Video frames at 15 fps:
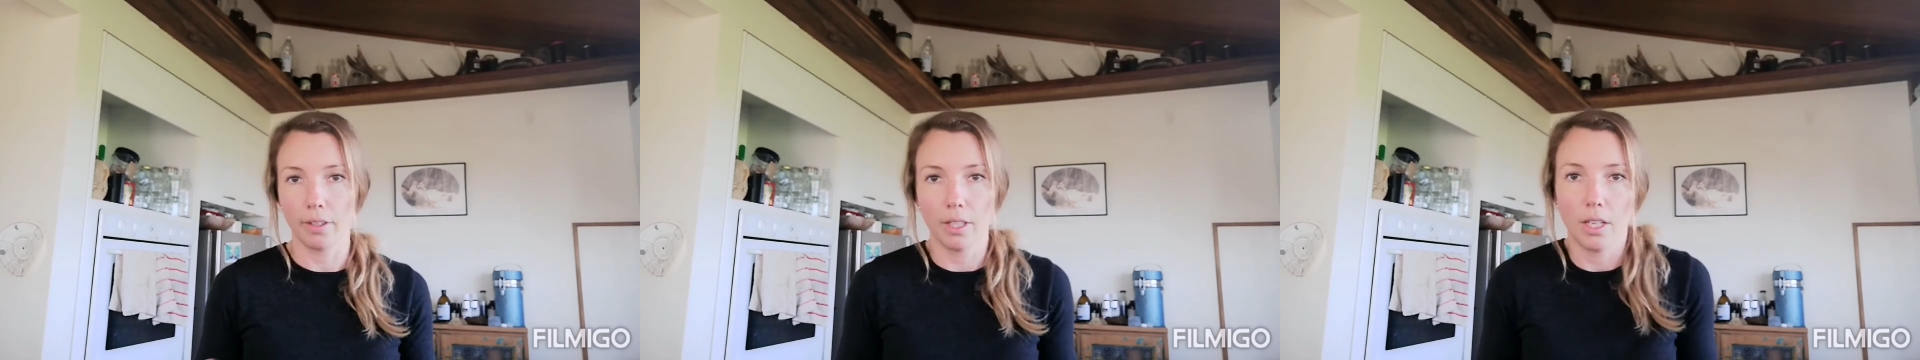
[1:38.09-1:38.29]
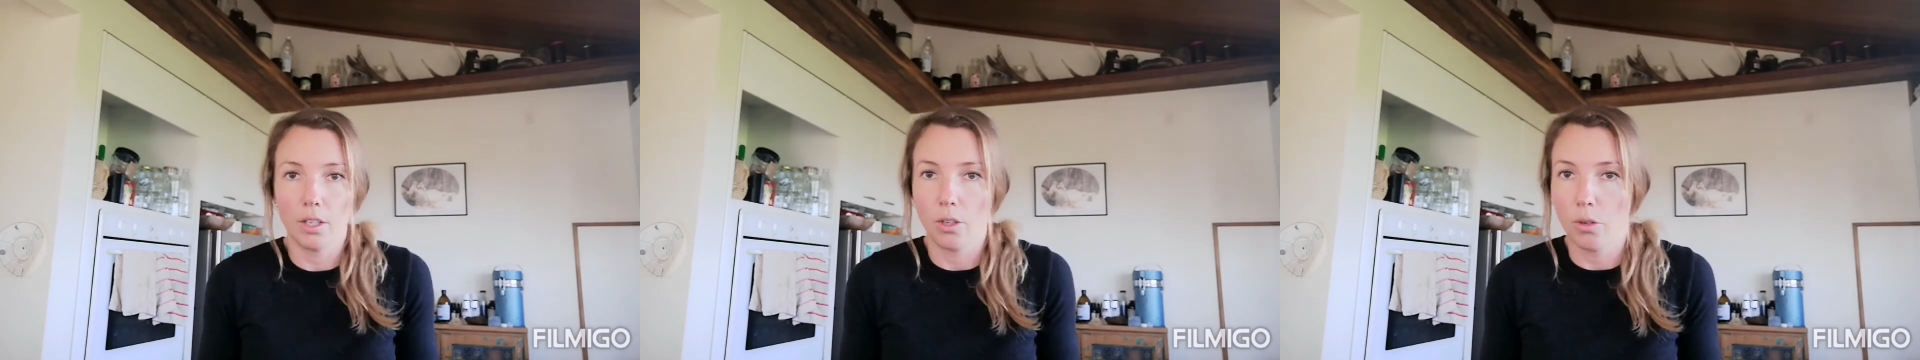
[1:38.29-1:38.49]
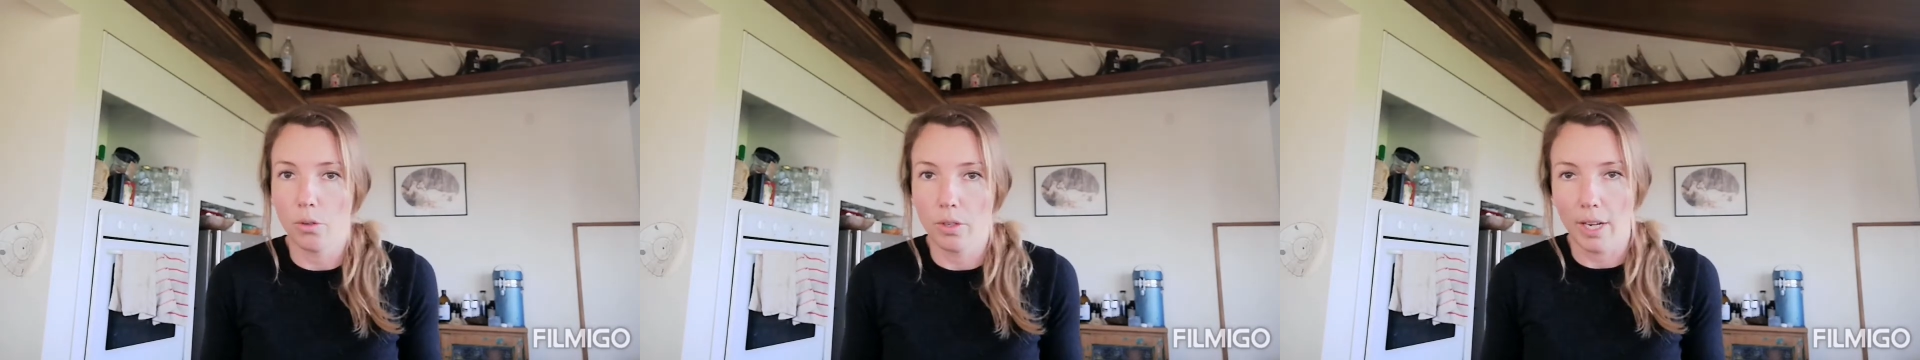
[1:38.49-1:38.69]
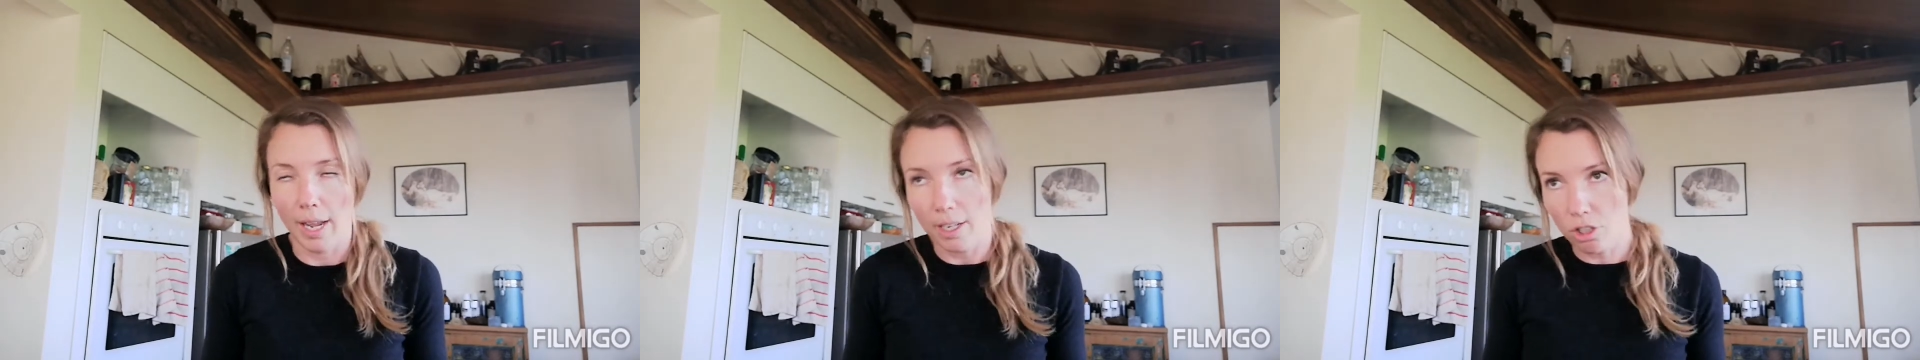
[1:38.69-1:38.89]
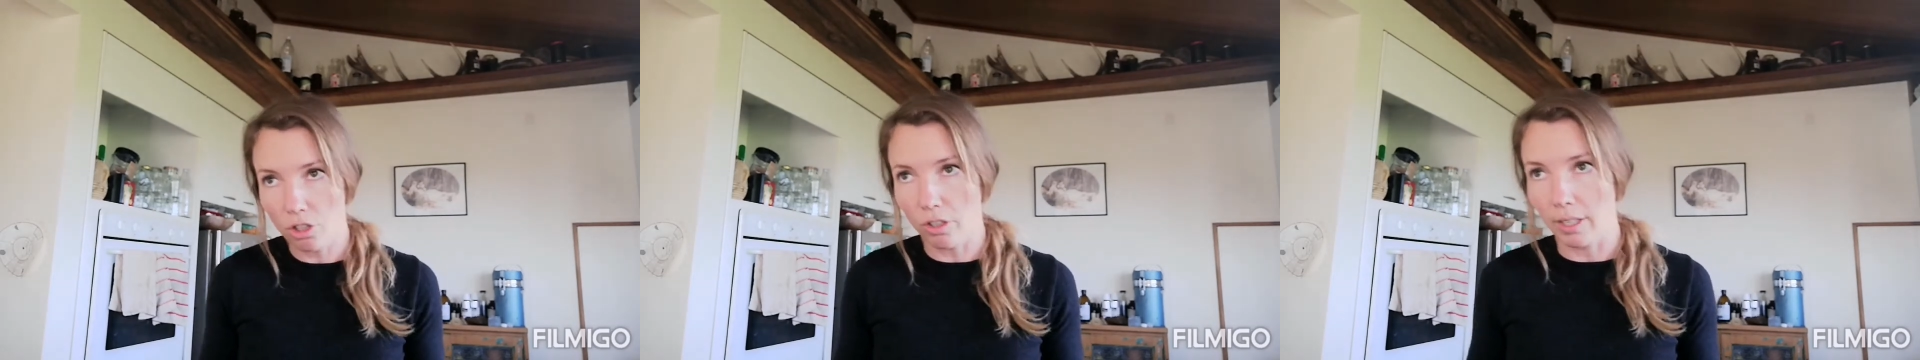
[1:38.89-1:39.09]
and then you
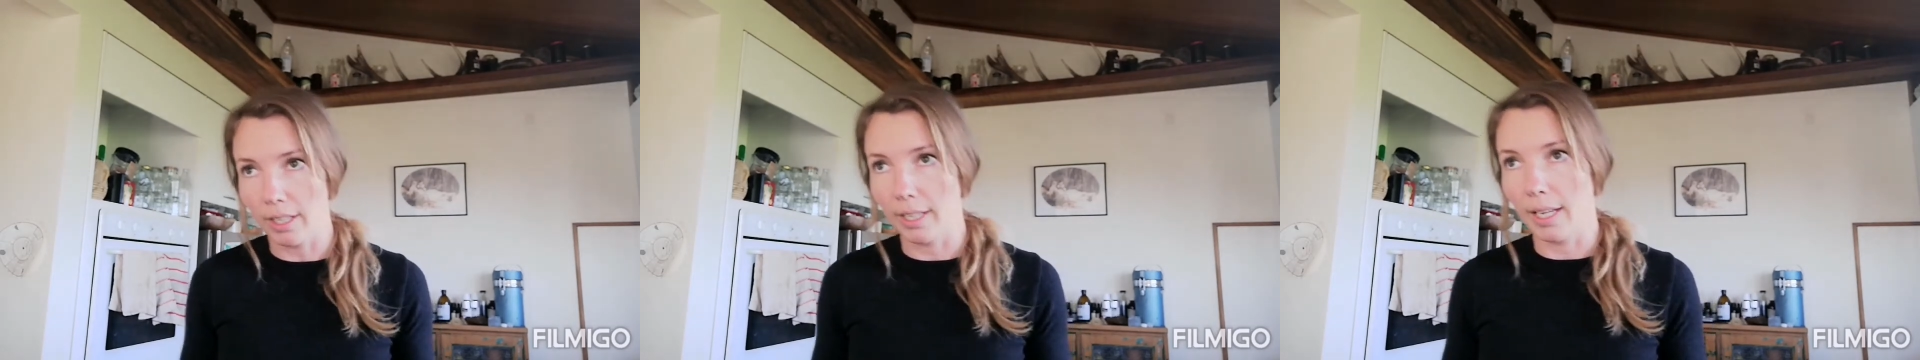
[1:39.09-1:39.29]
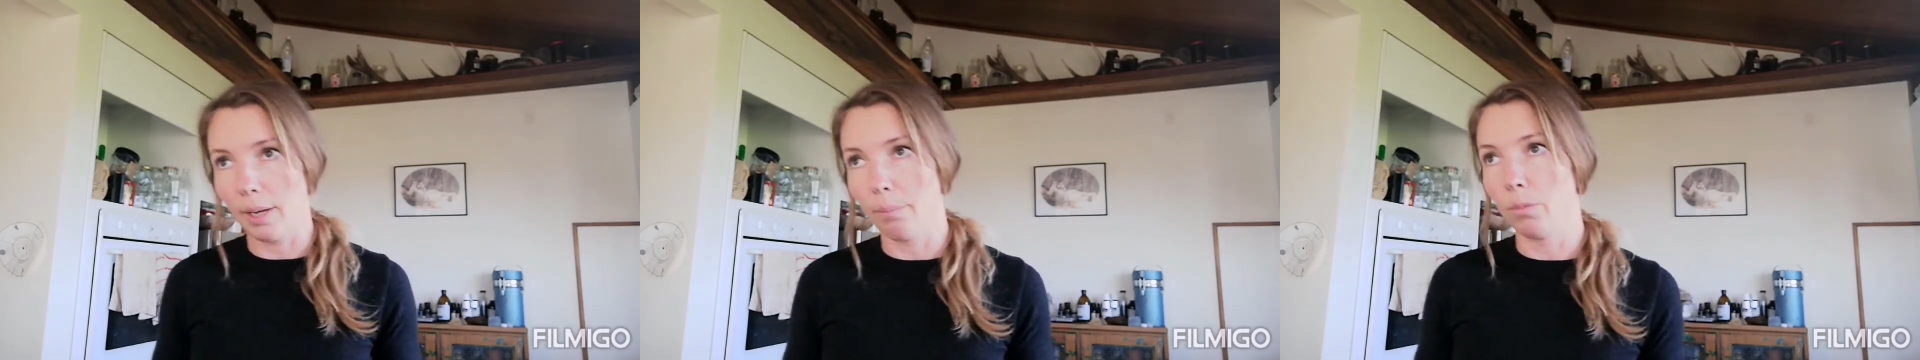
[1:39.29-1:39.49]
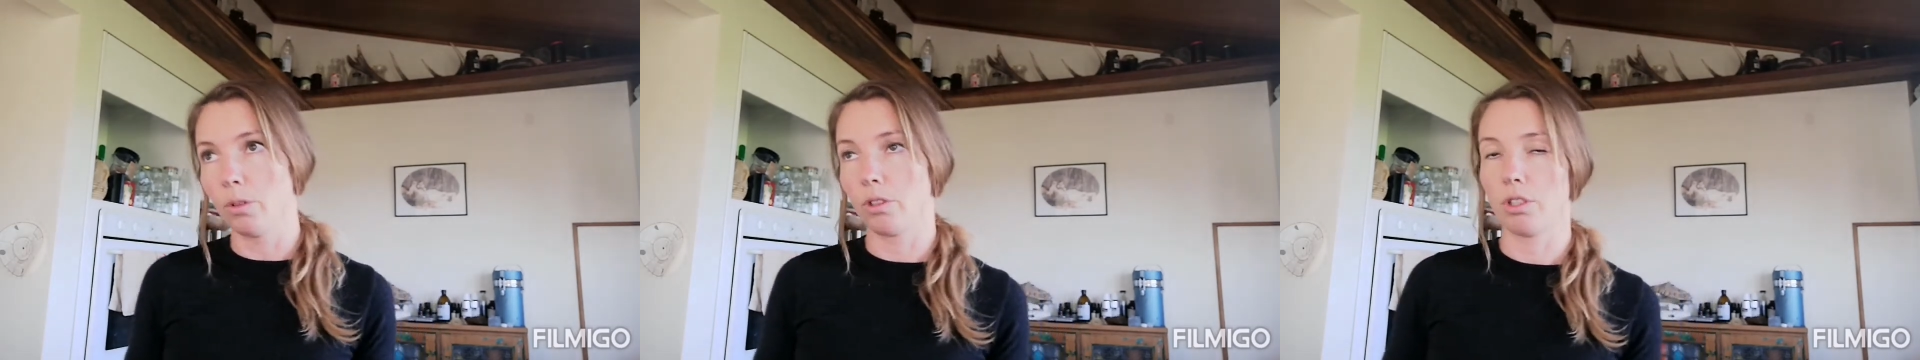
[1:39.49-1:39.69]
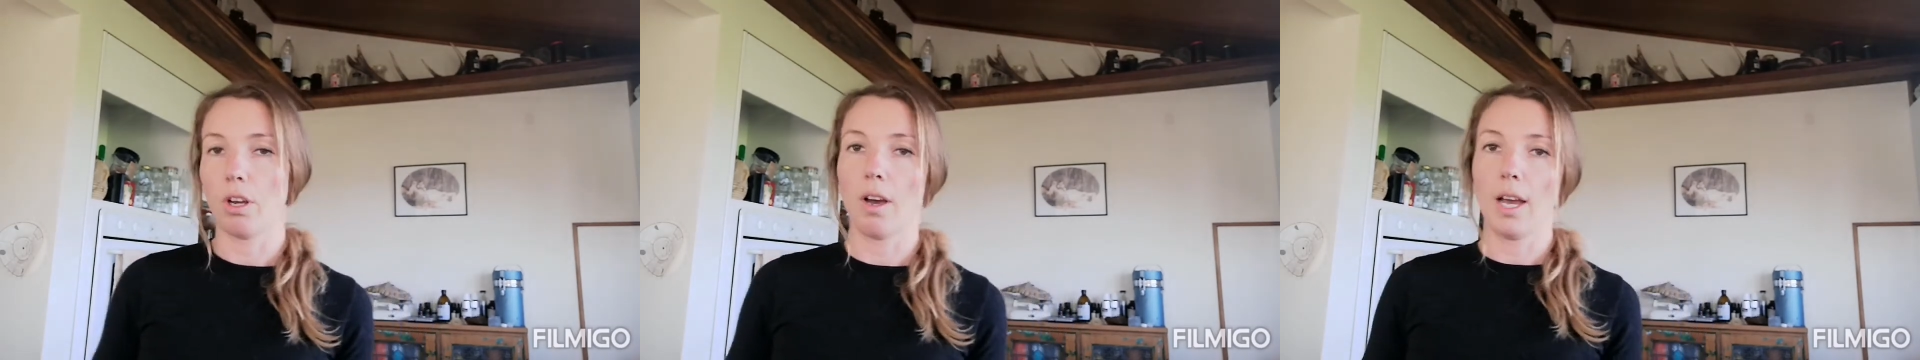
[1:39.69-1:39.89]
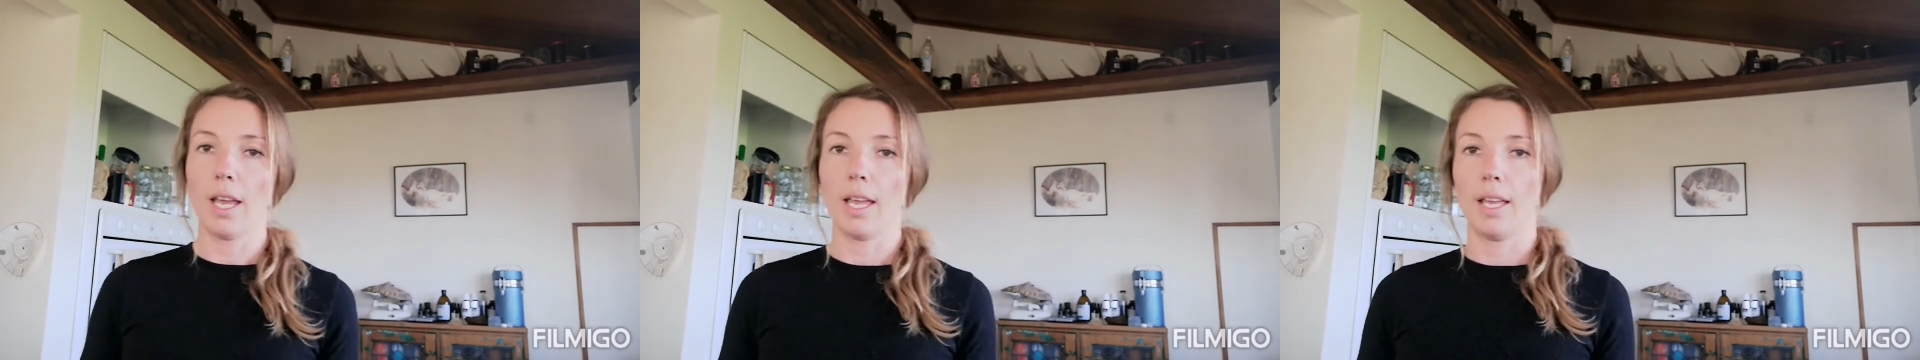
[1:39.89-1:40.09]
naturally get more
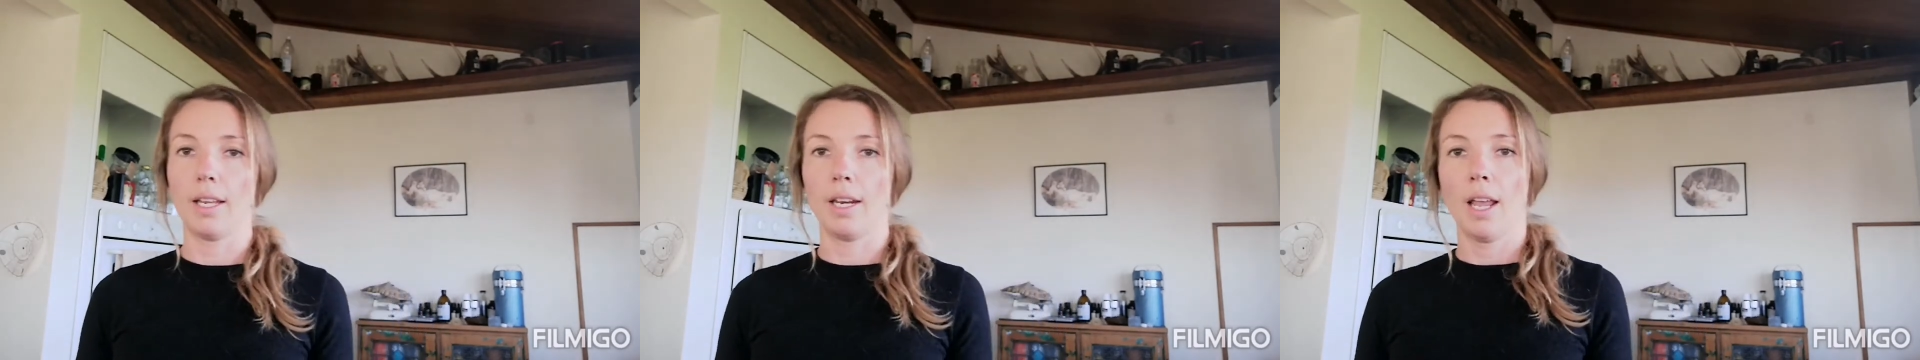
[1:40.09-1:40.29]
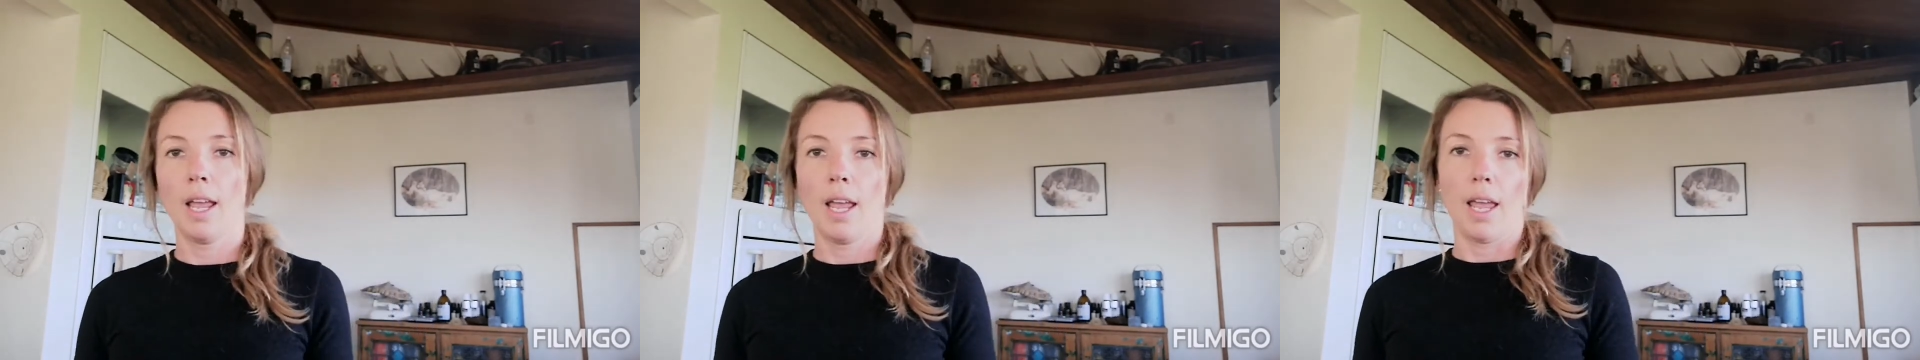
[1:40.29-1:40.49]
tired